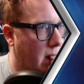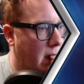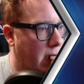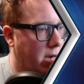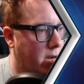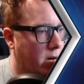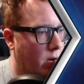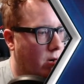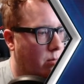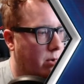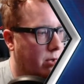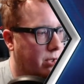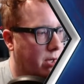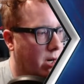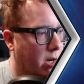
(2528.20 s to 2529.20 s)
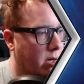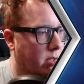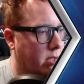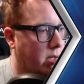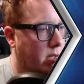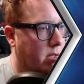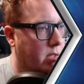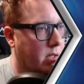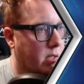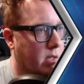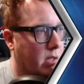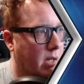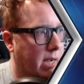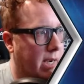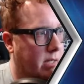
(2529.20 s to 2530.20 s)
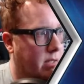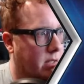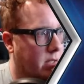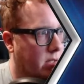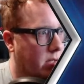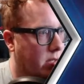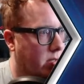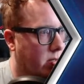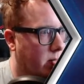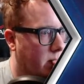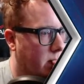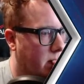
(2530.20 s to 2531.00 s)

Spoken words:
I can almost guarantee this is a Galactus lane.